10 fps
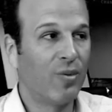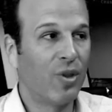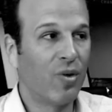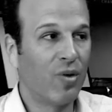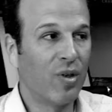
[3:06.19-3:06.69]

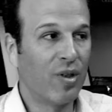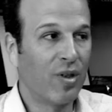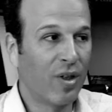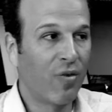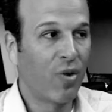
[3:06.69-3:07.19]
So
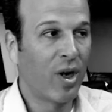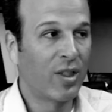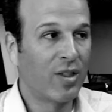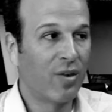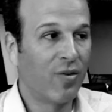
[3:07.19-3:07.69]
therefore
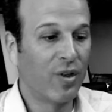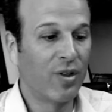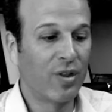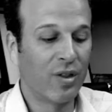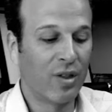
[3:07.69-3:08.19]
I still
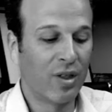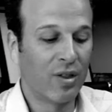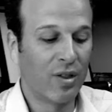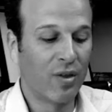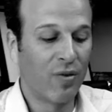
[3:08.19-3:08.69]
feel
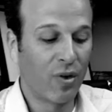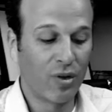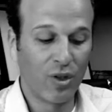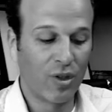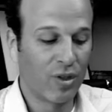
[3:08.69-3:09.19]
that
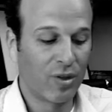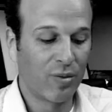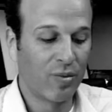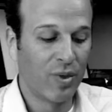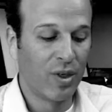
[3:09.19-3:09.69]

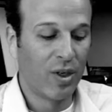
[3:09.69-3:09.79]
photojournalism